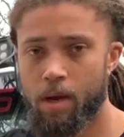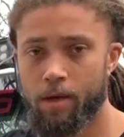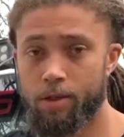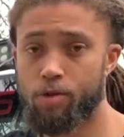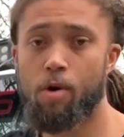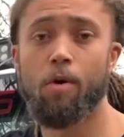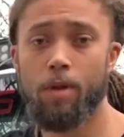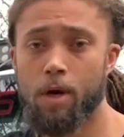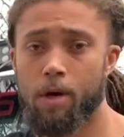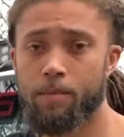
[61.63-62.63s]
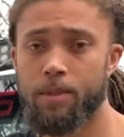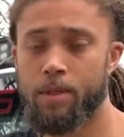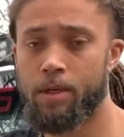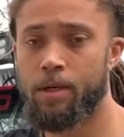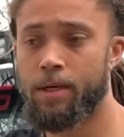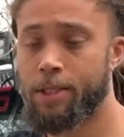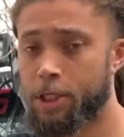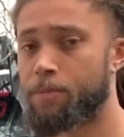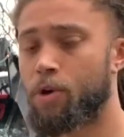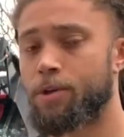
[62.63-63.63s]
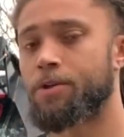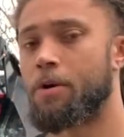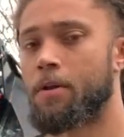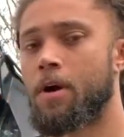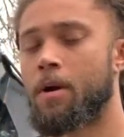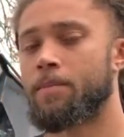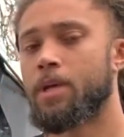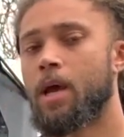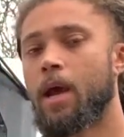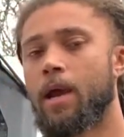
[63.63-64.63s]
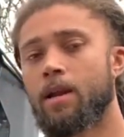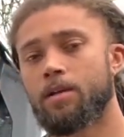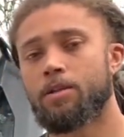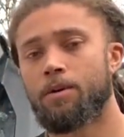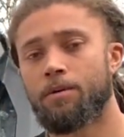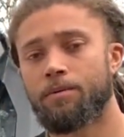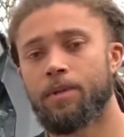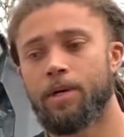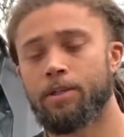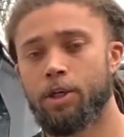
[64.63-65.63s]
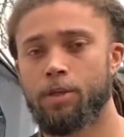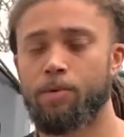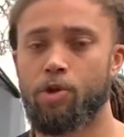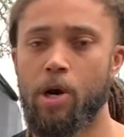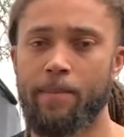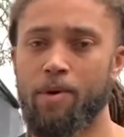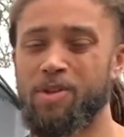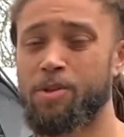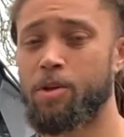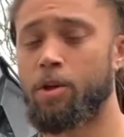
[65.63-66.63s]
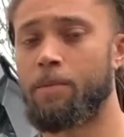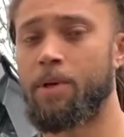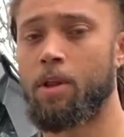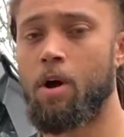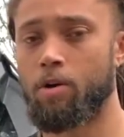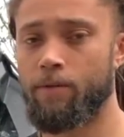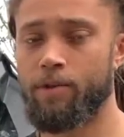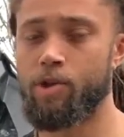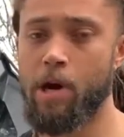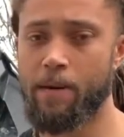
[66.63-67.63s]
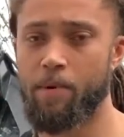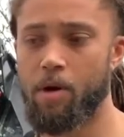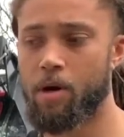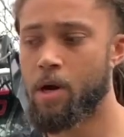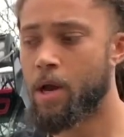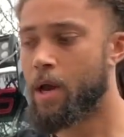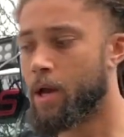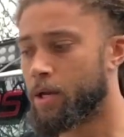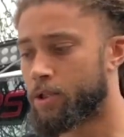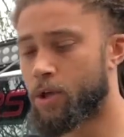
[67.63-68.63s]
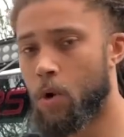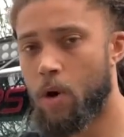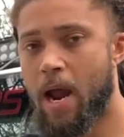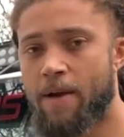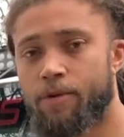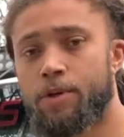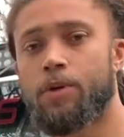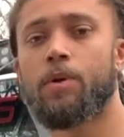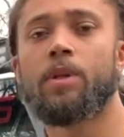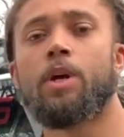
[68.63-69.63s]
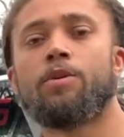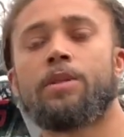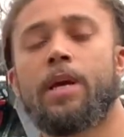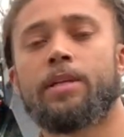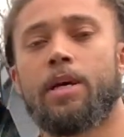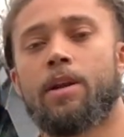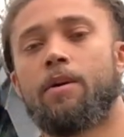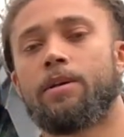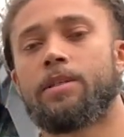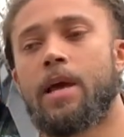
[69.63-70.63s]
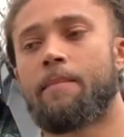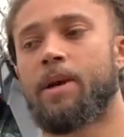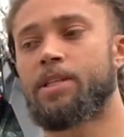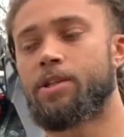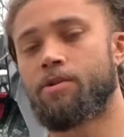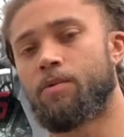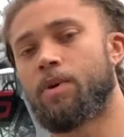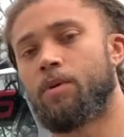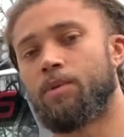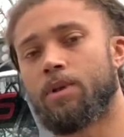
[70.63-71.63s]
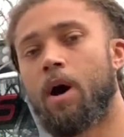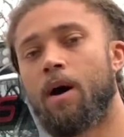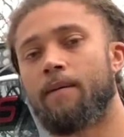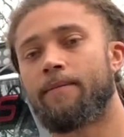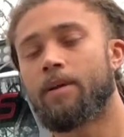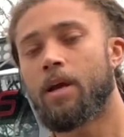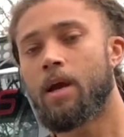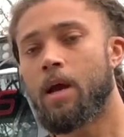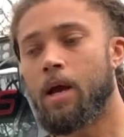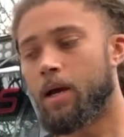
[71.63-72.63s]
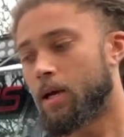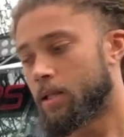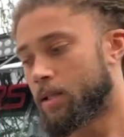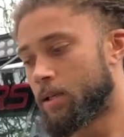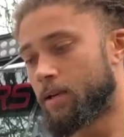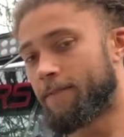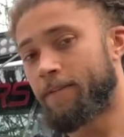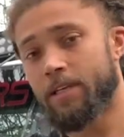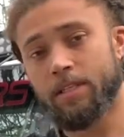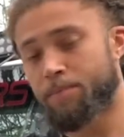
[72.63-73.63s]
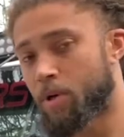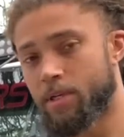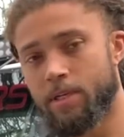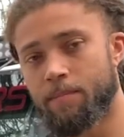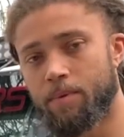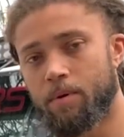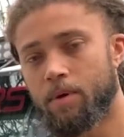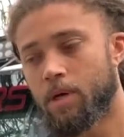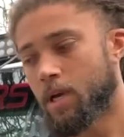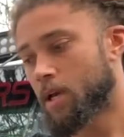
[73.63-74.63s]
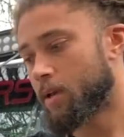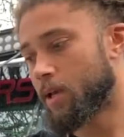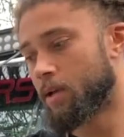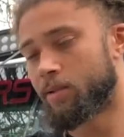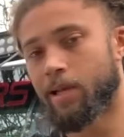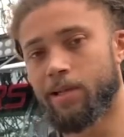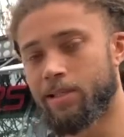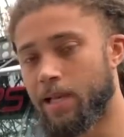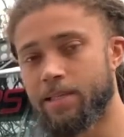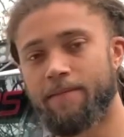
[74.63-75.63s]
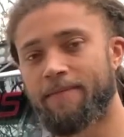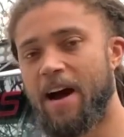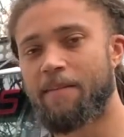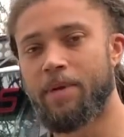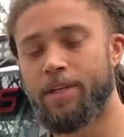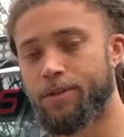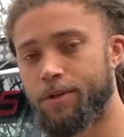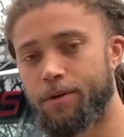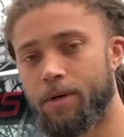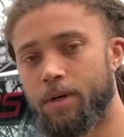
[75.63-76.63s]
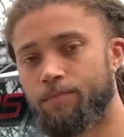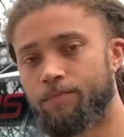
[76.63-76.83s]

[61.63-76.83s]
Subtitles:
control arms, the adjustable control arms, and also their adjustable track bar, so it's a little bit longer of a track bar. So after doing those things, I noticed that my steering wheel was off. The fix is pretty simple. It'll take us less than 5 minutes to do it,